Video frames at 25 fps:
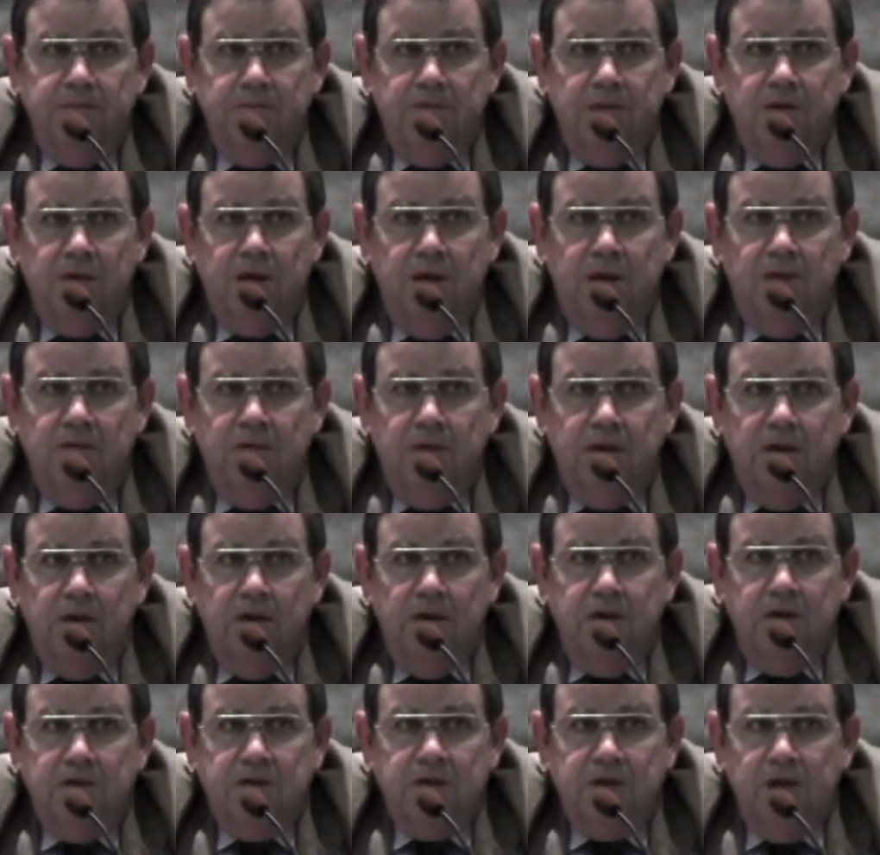You know,
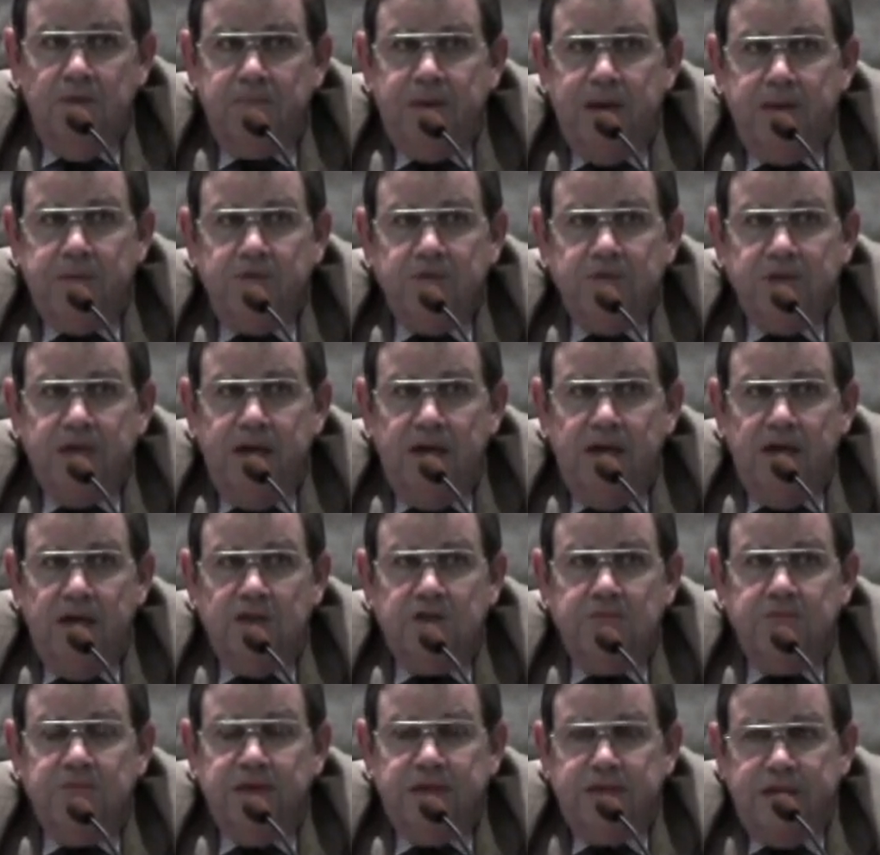some people say
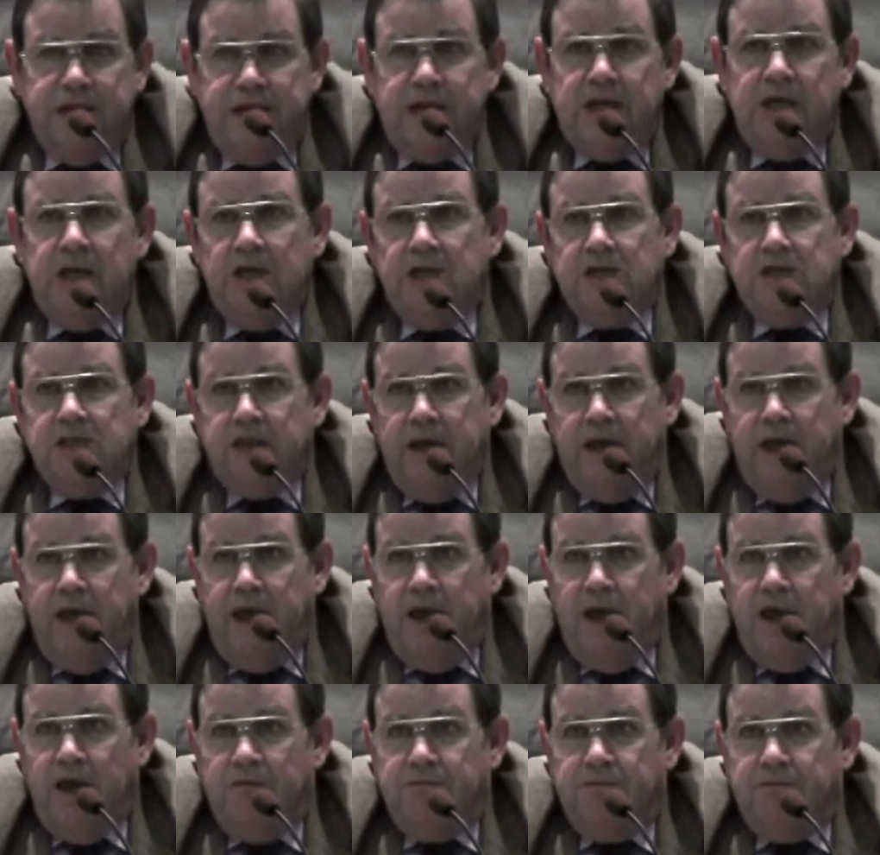it's ridiculous to
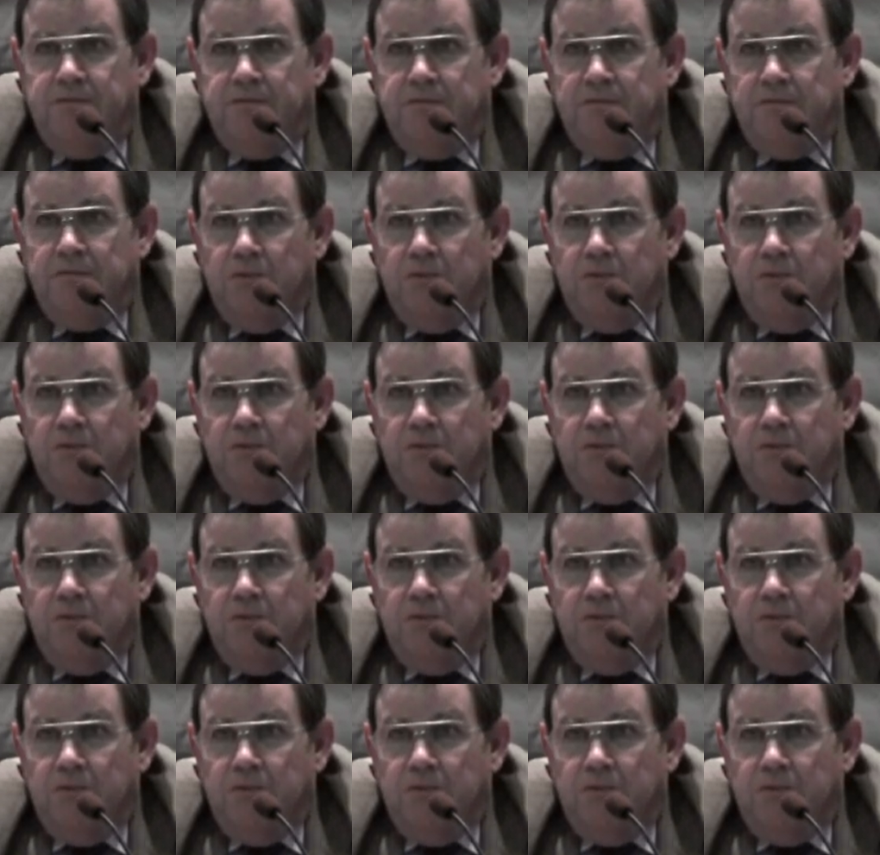have